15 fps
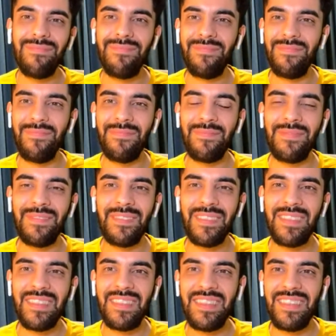
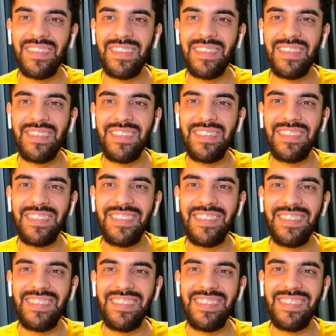
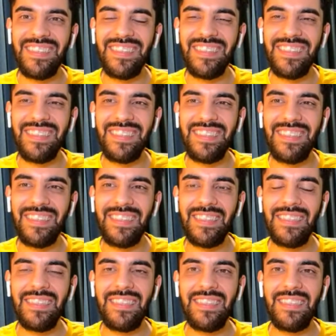
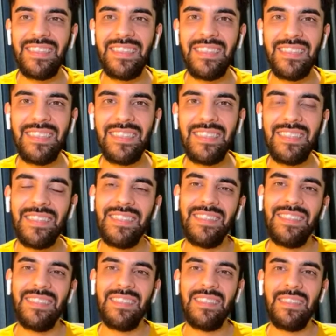
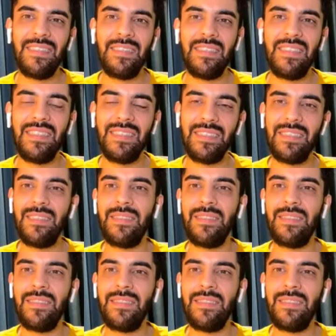No words are spoken by the person on screen.